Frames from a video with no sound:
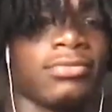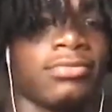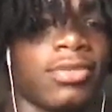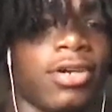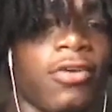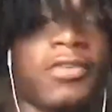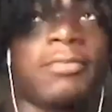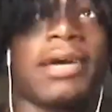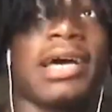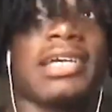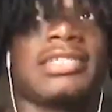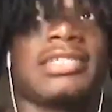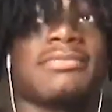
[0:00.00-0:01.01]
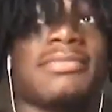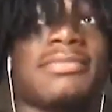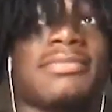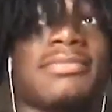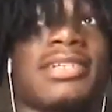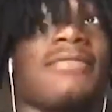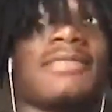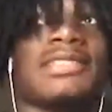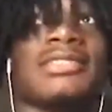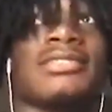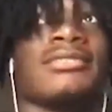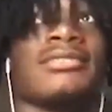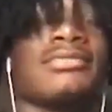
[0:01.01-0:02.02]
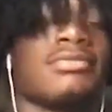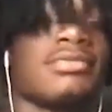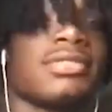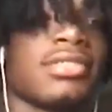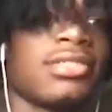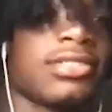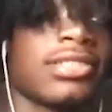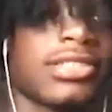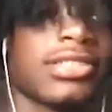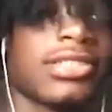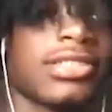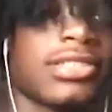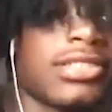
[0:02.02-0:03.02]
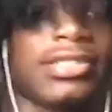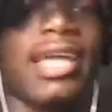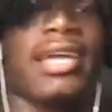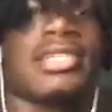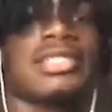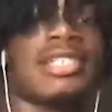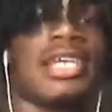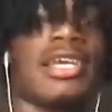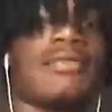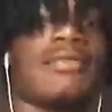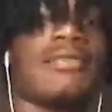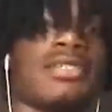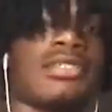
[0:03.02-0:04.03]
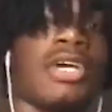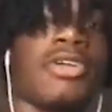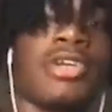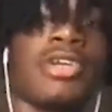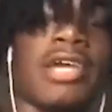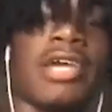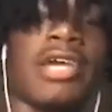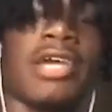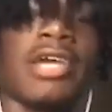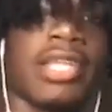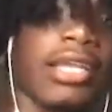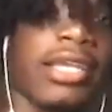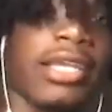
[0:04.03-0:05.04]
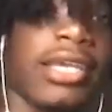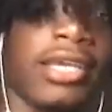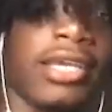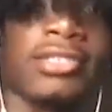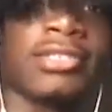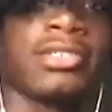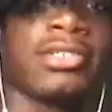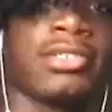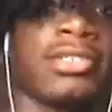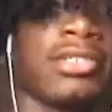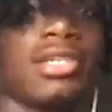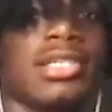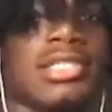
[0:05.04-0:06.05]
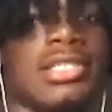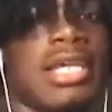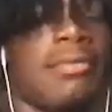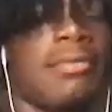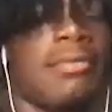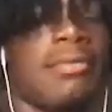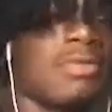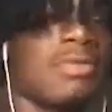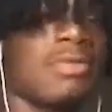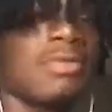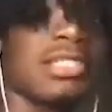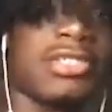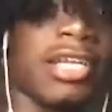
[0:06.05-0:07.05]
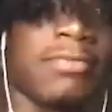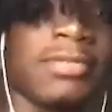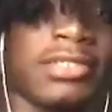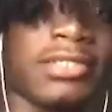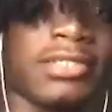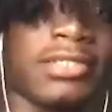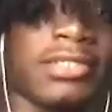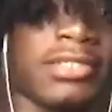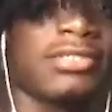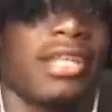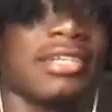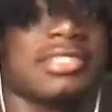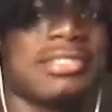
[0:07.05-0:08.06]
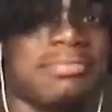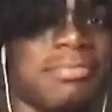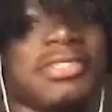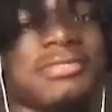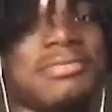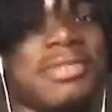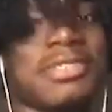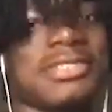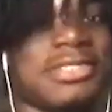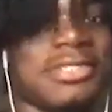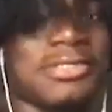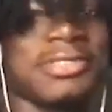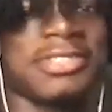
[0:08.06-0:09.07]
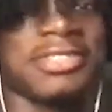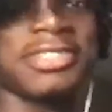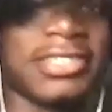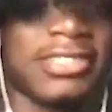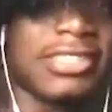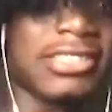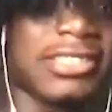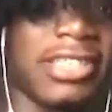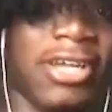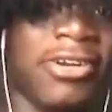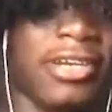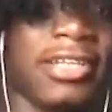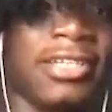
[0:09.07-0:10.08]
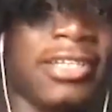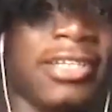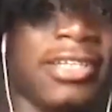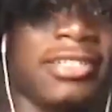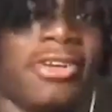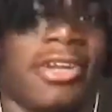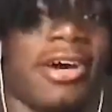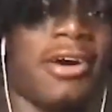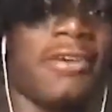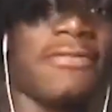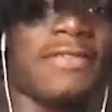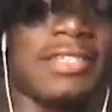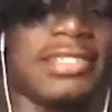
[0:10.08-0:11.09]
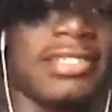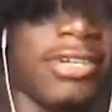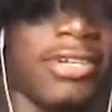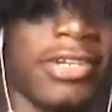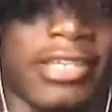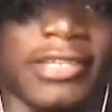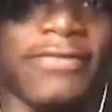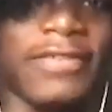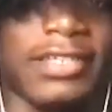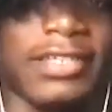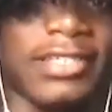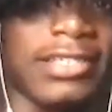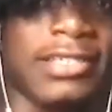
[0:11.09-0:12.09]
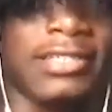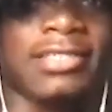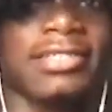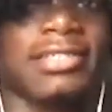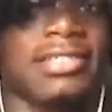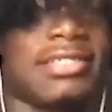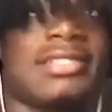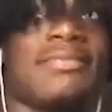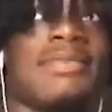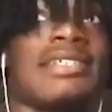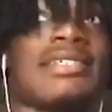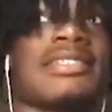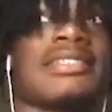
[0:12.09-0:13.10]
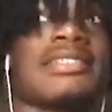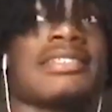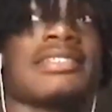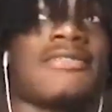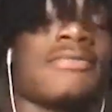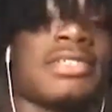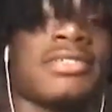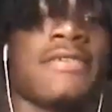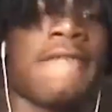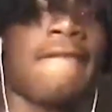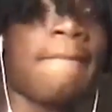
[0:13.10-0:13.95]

Over the past month, I've been just staying in shape and learning everything I can because at my position, you got to be like smart. So just learning the offense and learning defense is the biggest thing for me.